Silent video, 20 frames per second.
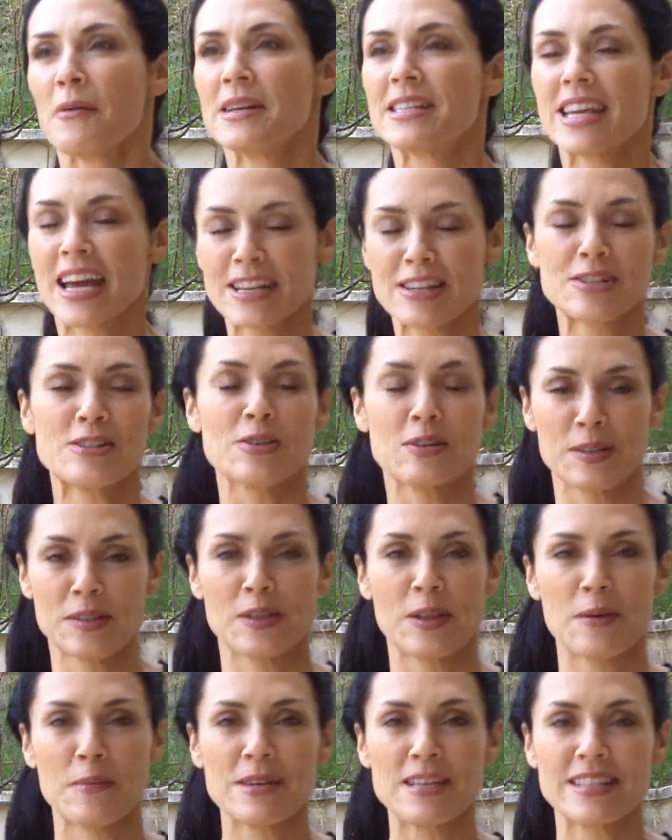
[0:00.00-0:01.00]
we tend to do
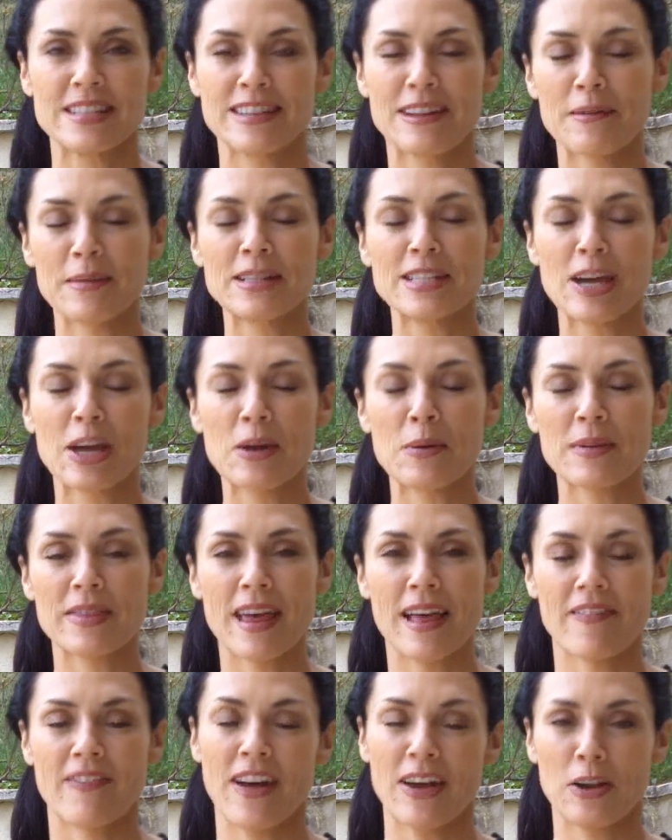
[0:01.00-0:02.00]
this. So let me, let me tell you
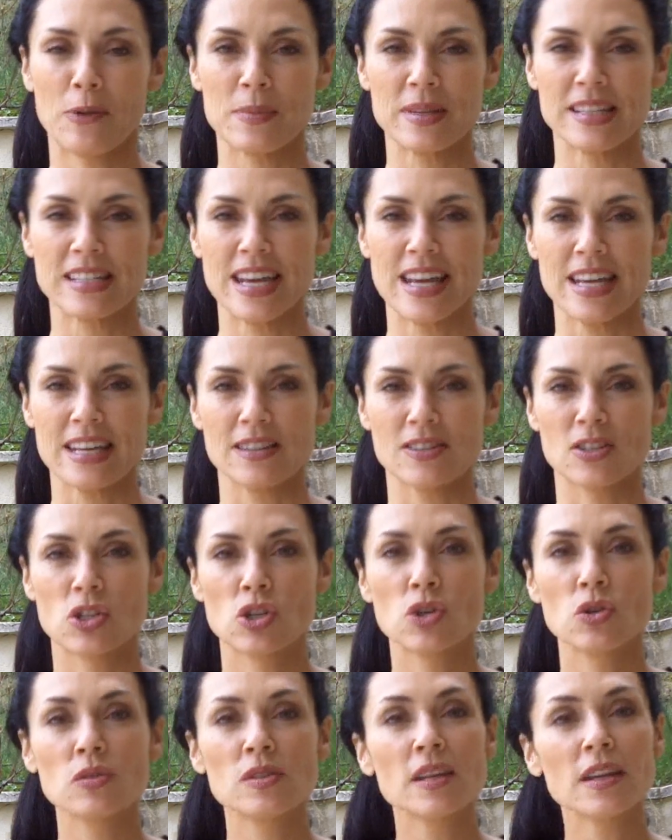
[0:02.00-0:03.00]
what that final mistake is.
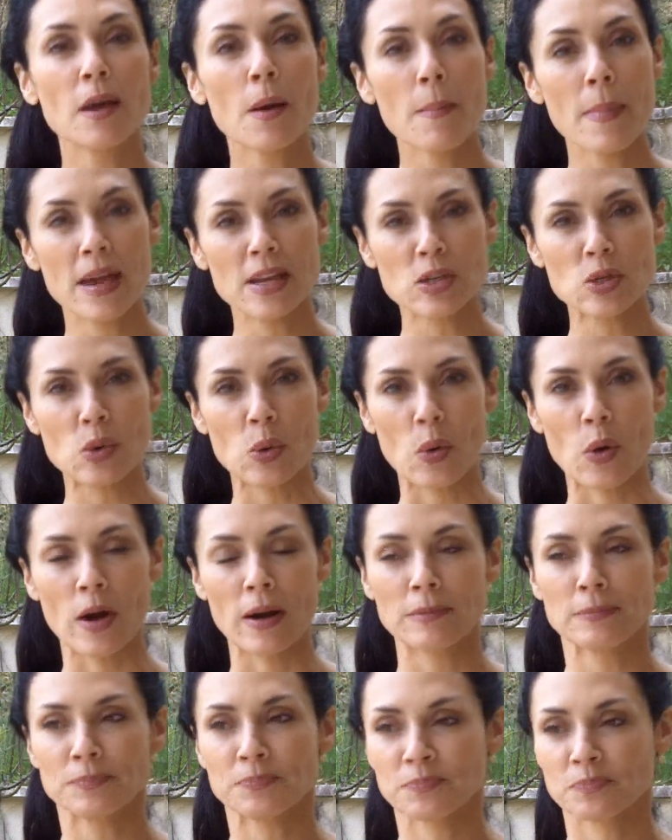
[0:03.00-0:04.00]
Choosing a
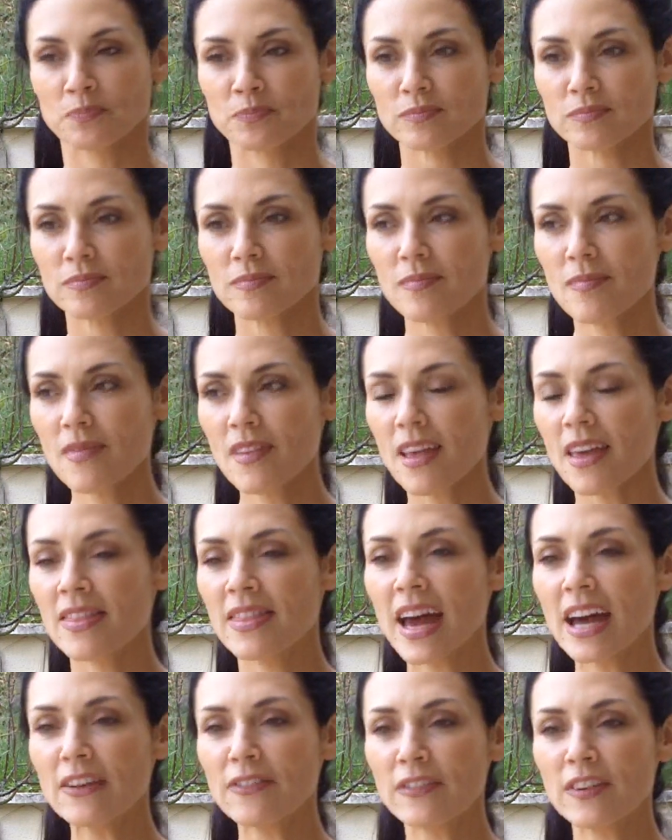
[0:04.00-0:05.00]
mentor
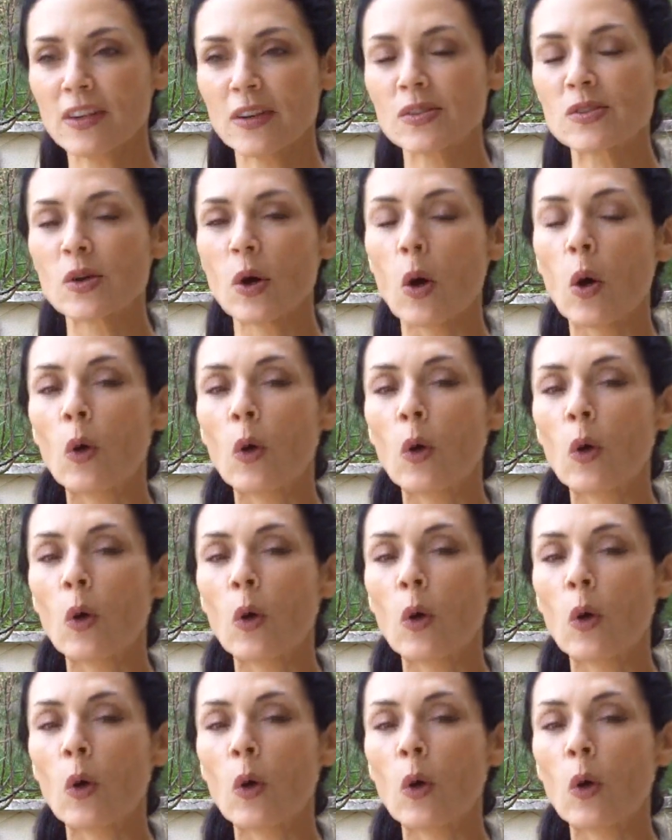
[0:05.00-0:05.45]
that feels